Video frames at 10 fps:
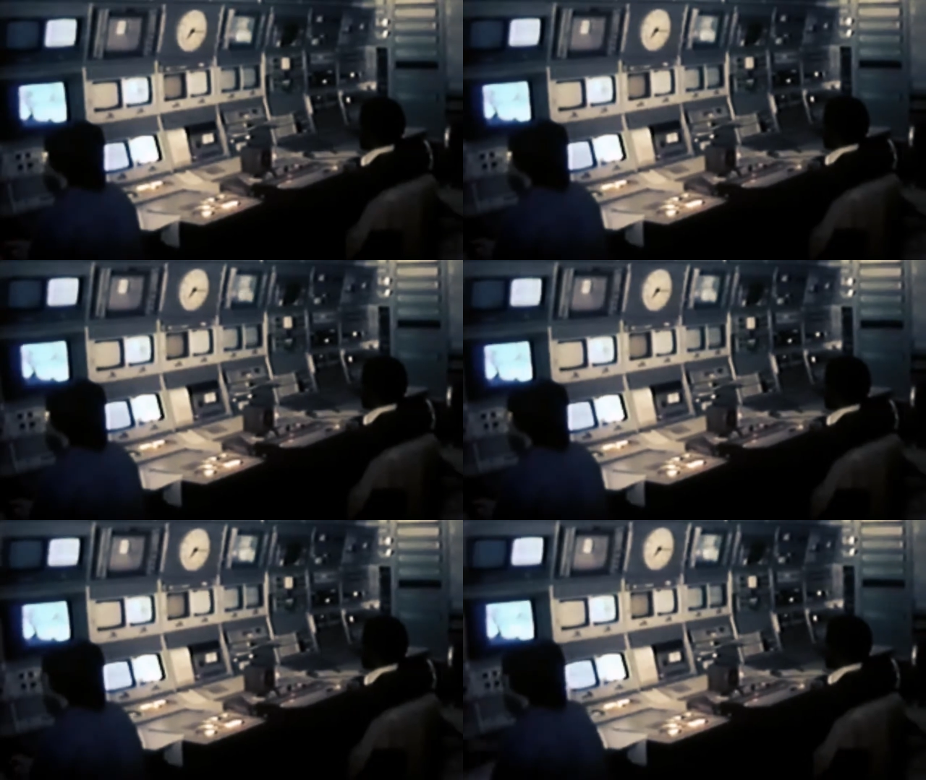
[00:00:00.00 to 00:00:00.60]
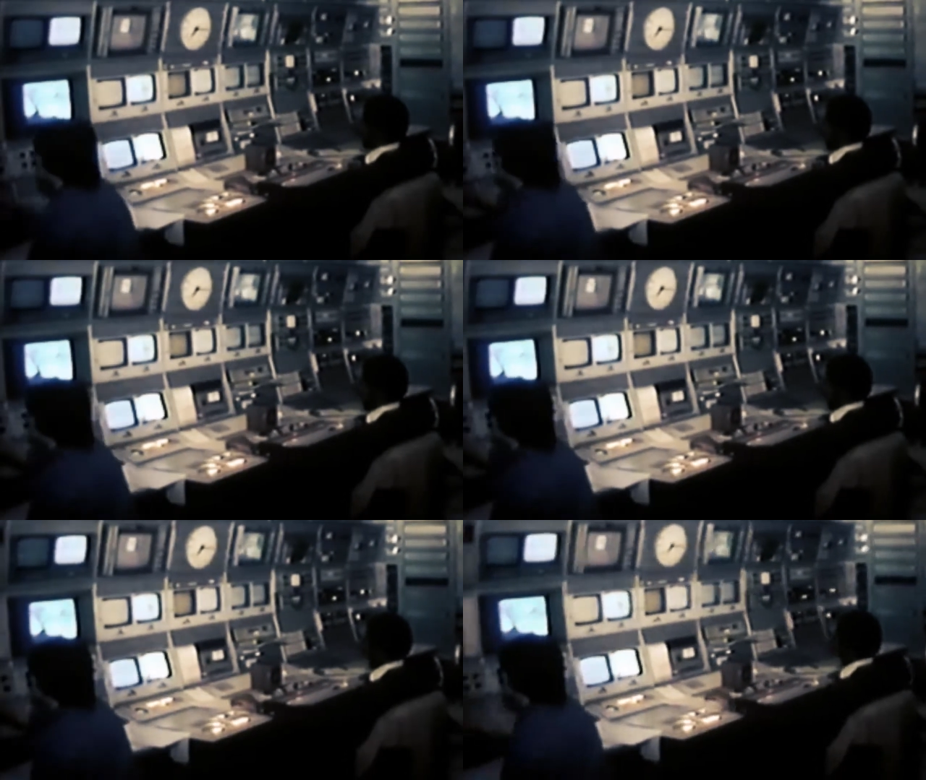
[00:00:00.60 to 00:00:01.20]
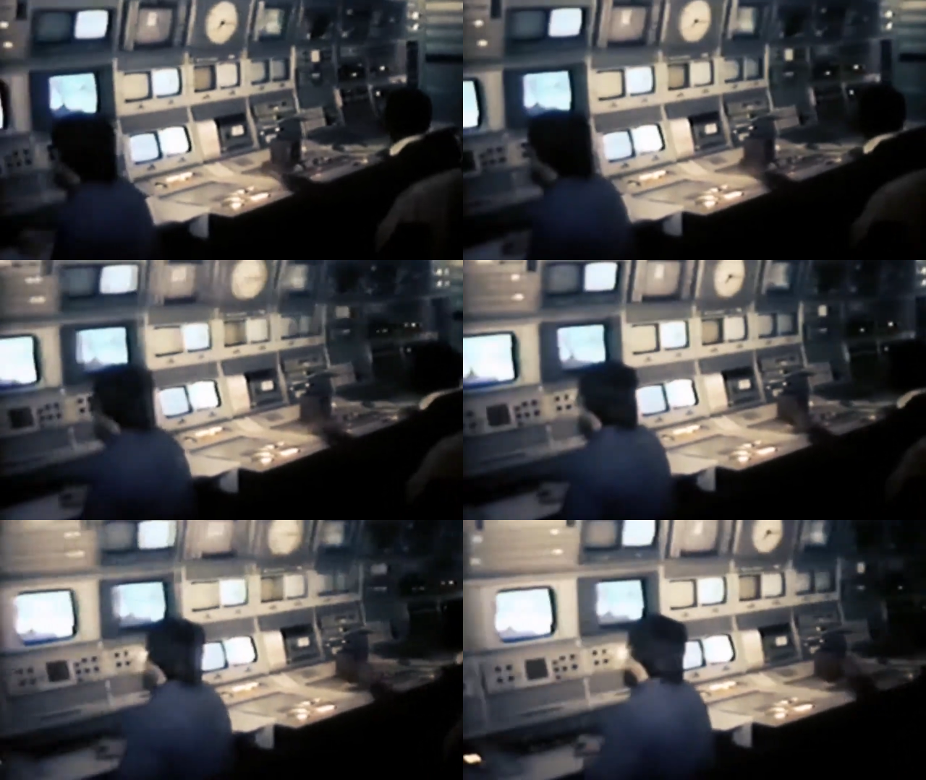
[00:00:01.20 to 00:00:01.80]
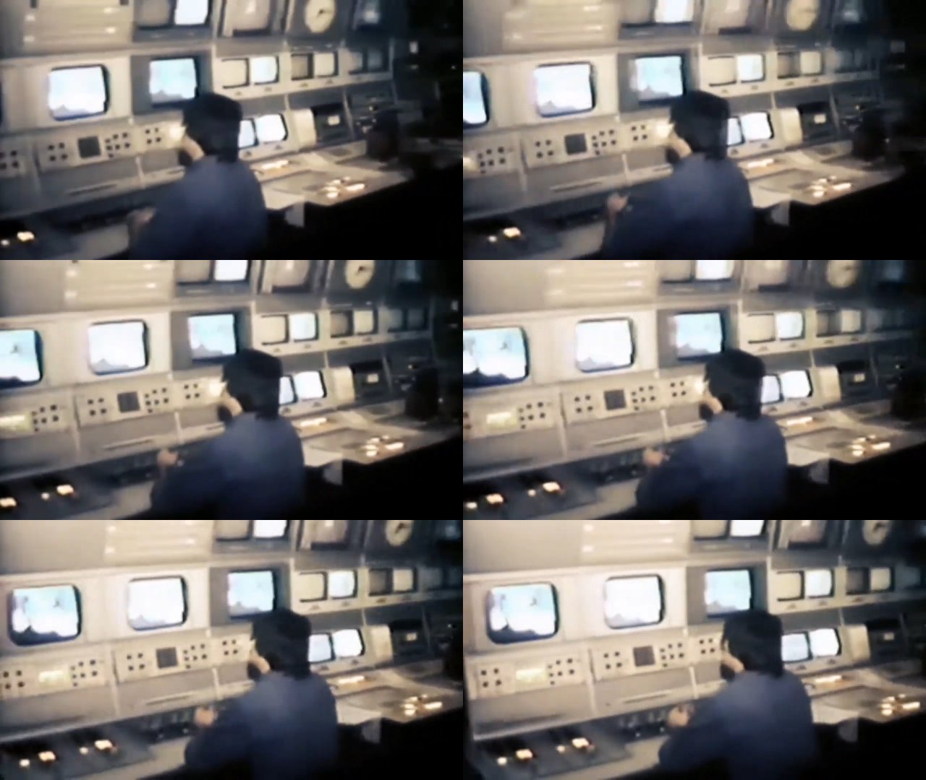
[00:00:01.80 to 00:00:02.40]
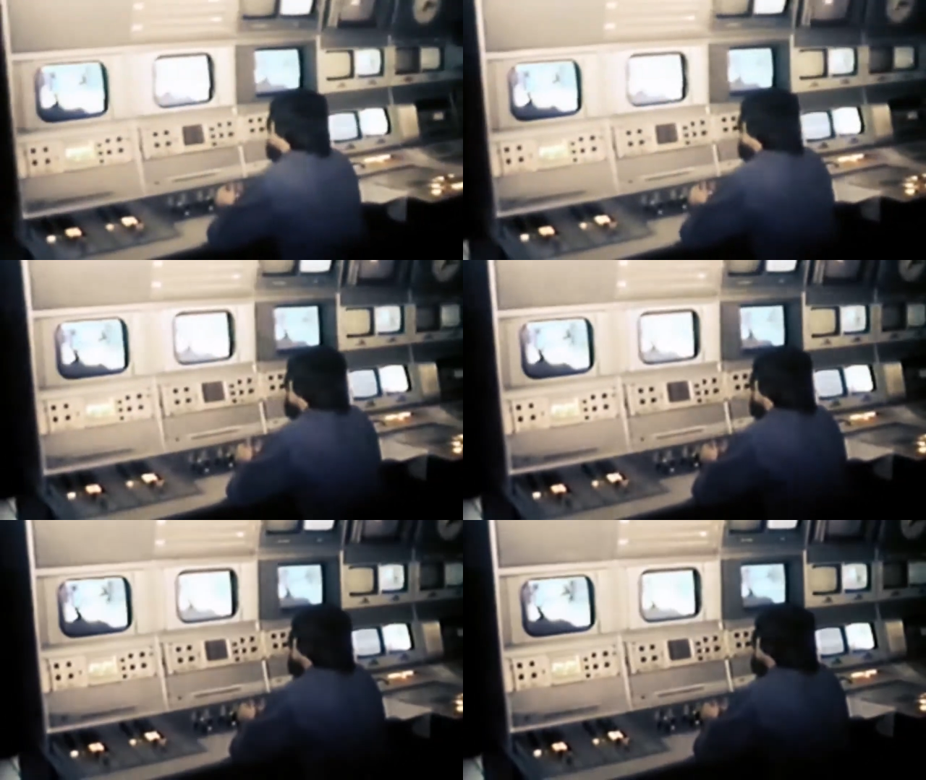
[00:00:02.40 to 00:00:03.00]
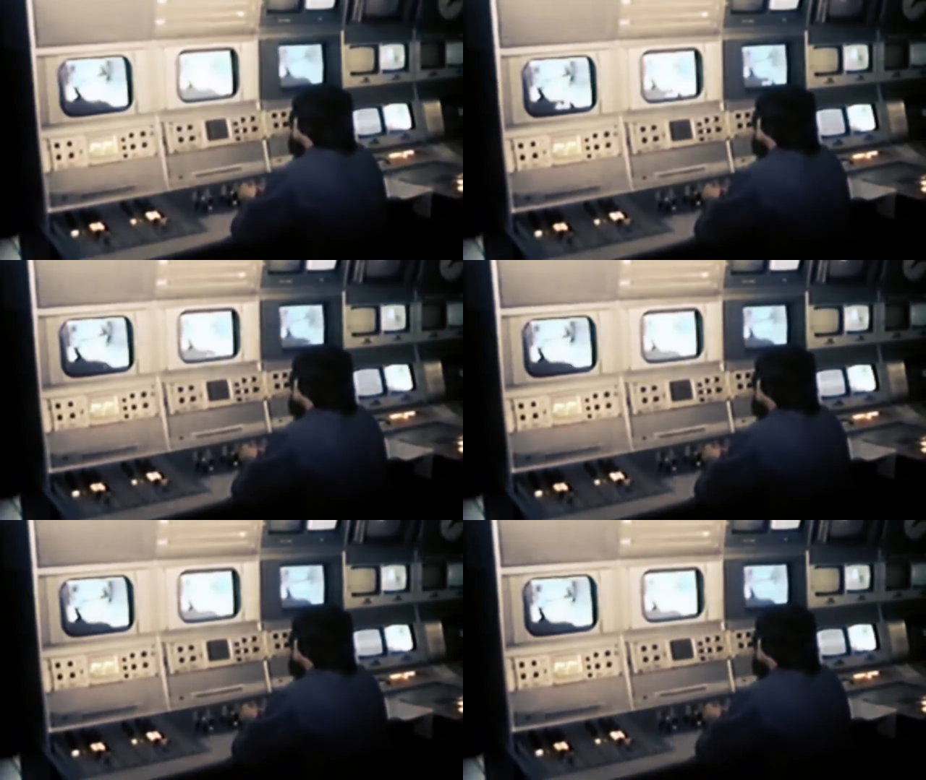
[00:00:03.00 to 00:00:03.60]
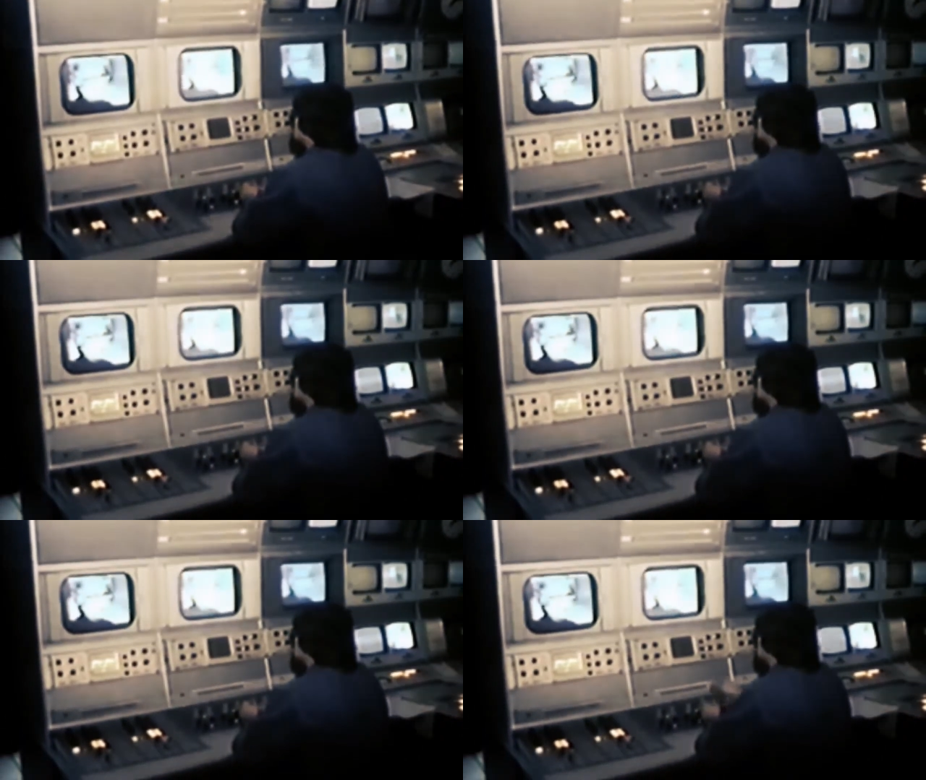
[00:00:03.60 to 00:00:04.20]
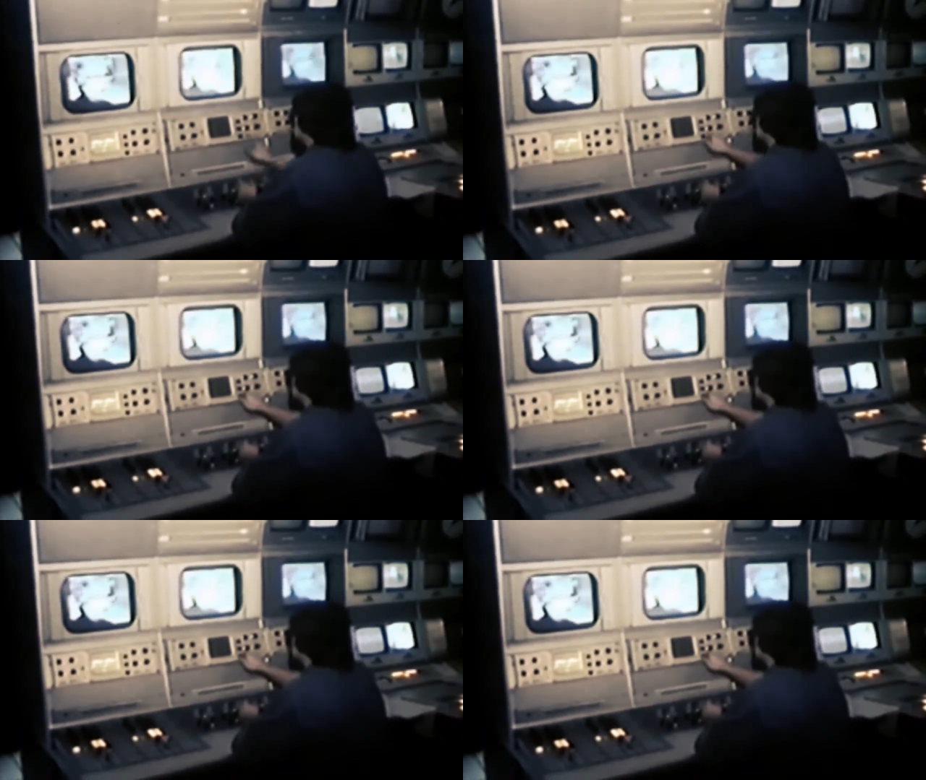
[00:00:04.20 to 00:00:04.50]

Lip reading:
[unreadable: no face in view]